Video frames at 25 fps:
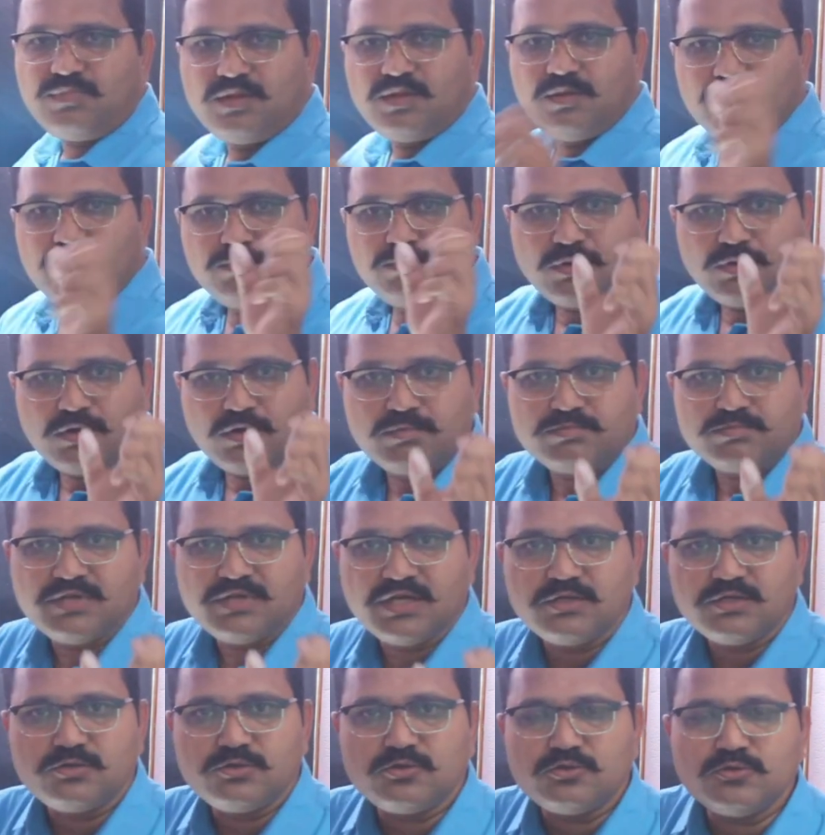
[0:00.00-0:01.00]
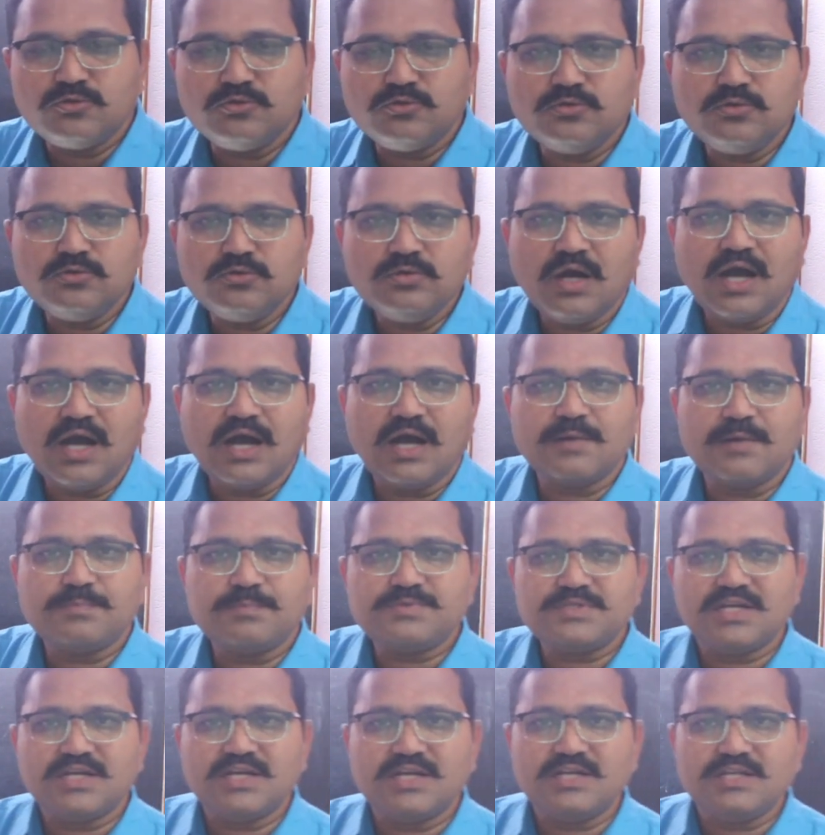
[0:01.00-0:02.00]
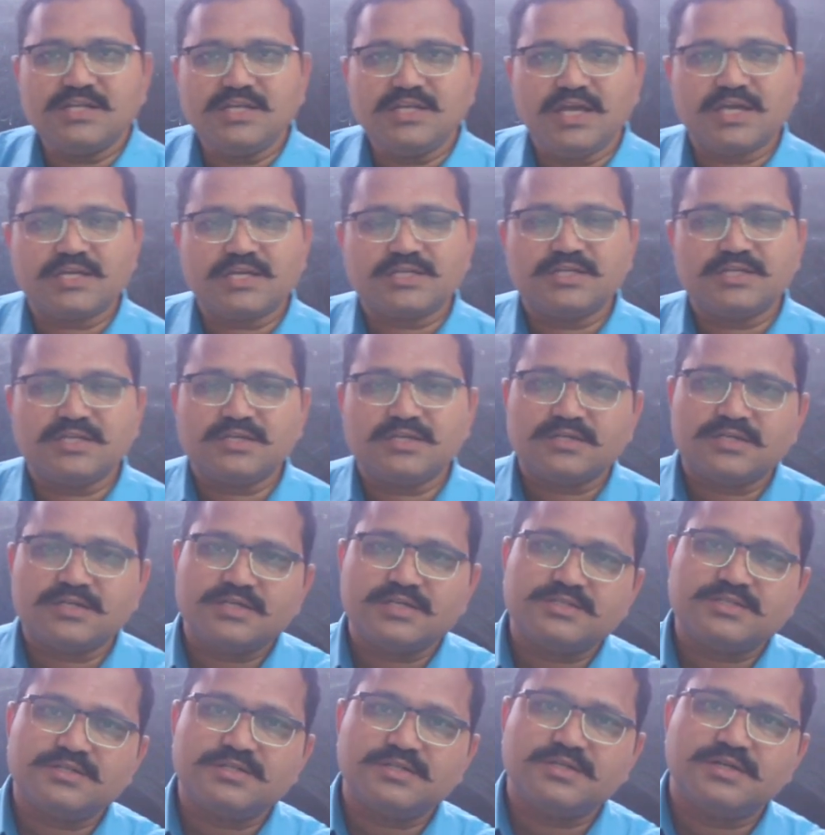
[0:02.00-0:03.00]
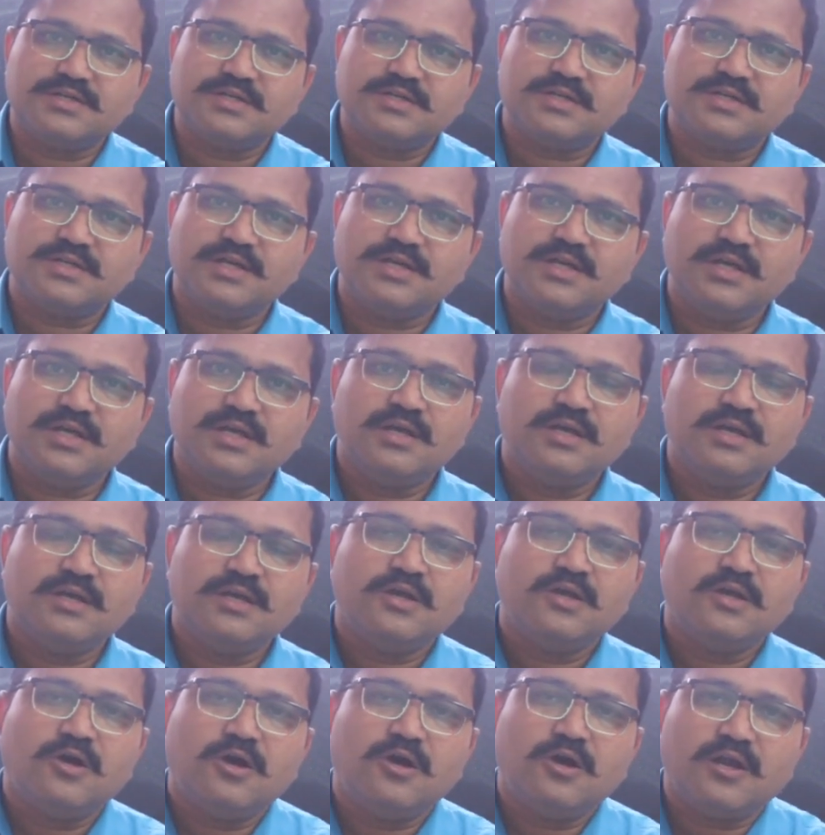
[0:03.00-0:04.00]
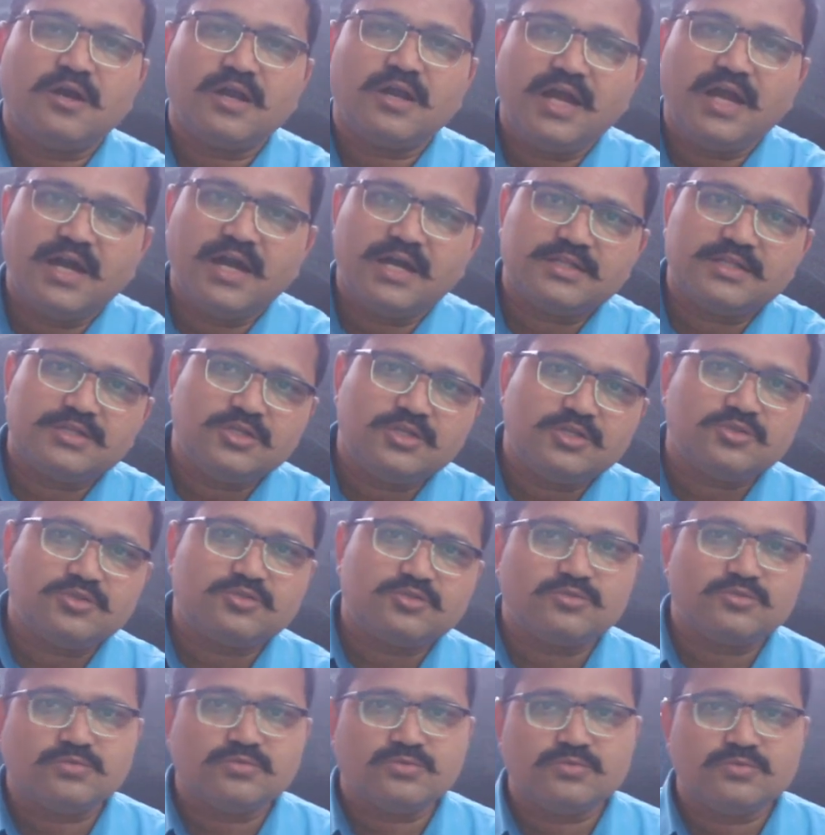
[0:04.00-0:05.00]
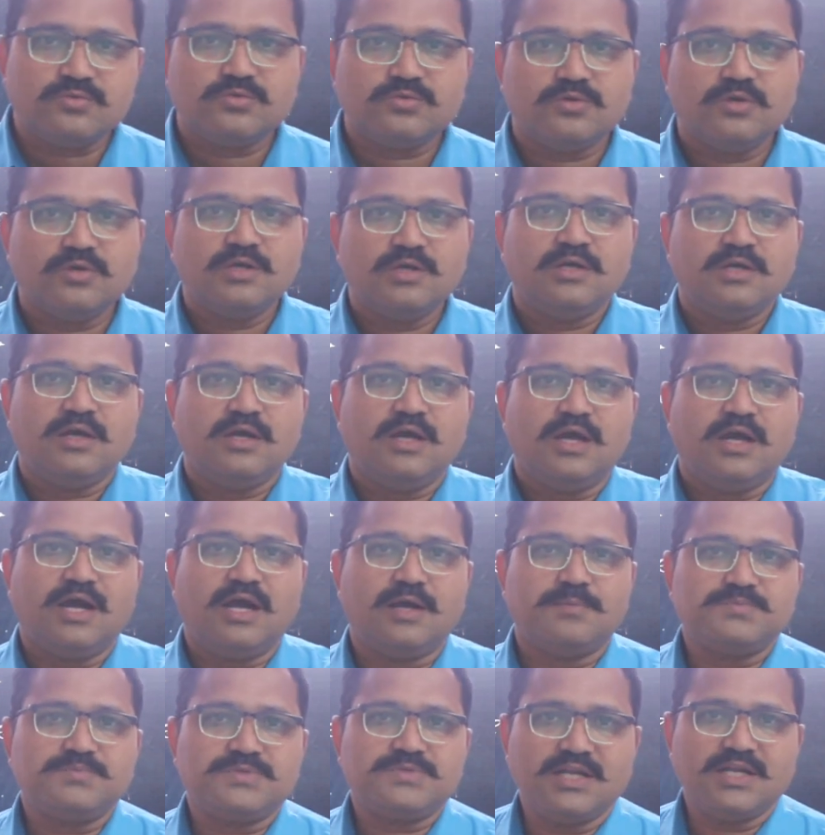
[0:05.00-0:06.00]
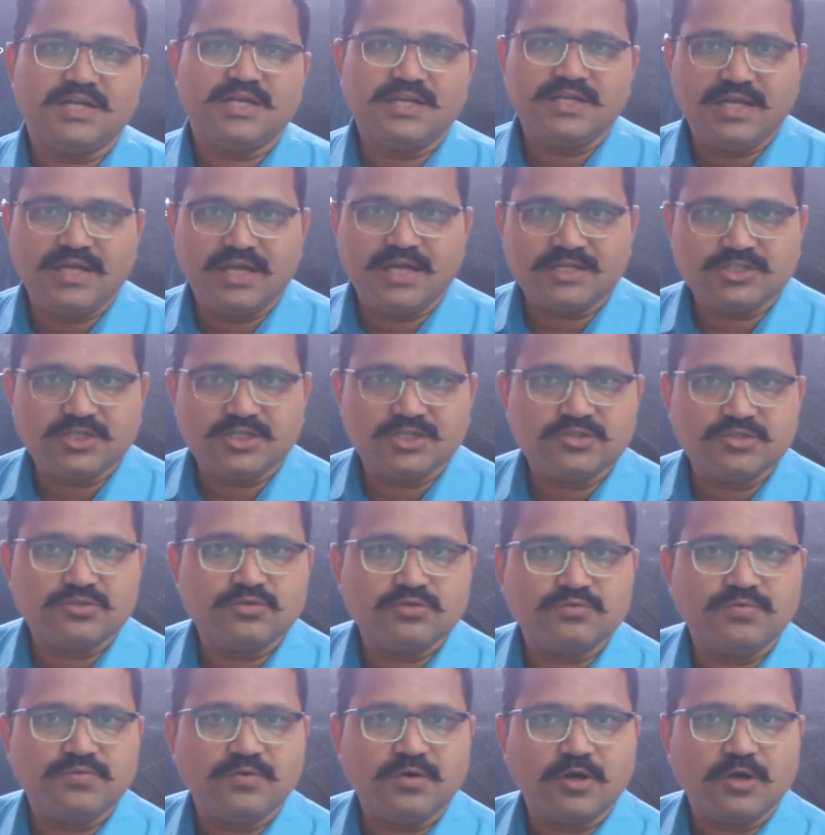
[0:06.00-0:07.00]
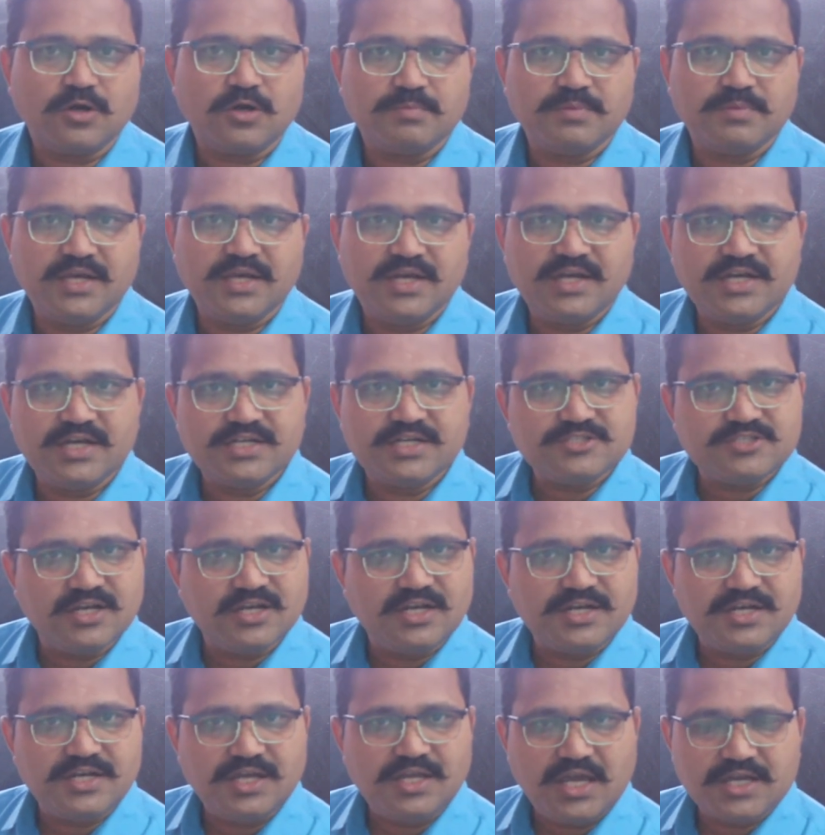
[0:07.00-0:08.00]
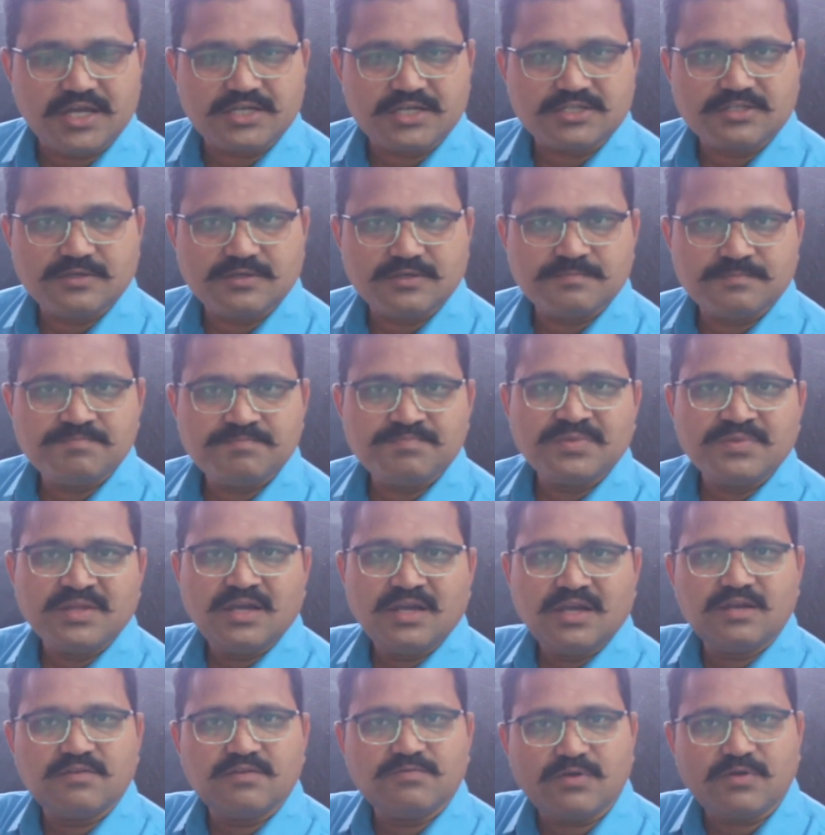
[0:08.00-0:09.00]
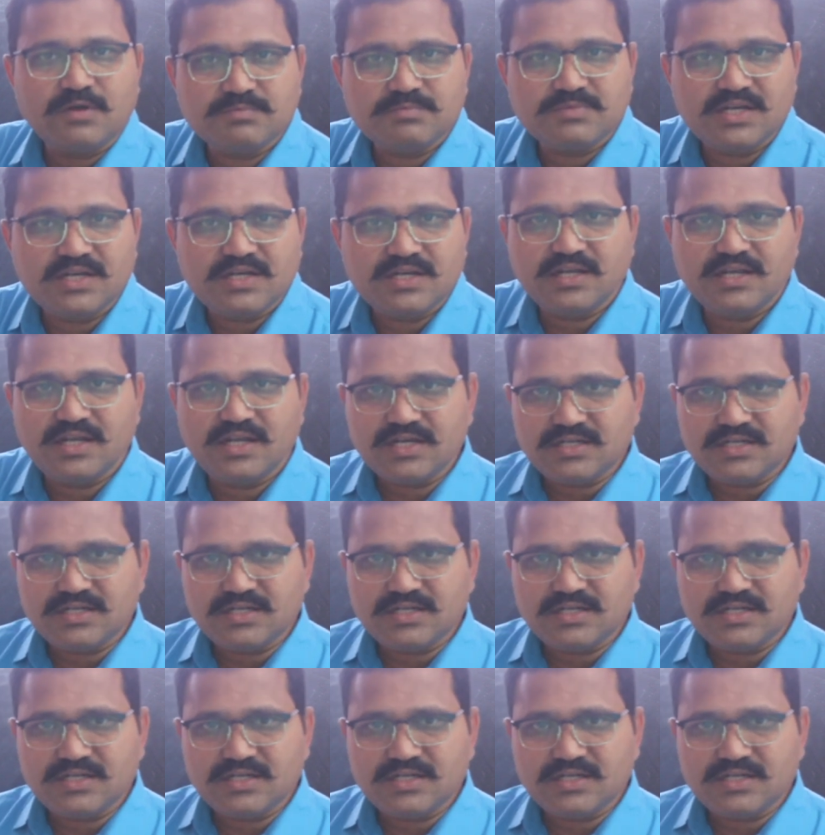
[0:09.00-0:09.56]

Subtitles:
From that two half cell reaction, consider a or add these two half cell reaction to form a net cell reaction. And from that net